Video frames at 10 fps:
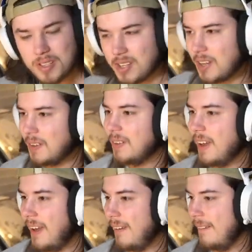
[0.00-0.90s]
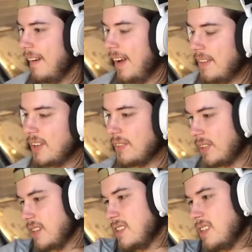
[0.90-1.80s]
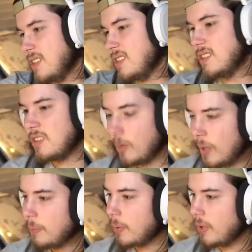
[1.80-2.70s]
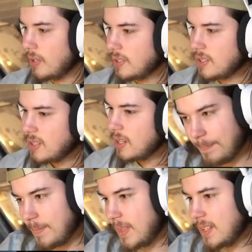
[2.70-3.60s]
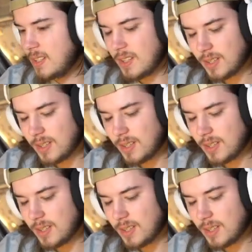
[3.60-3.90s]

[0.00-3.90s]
to do now? I've gotten so many points. This is like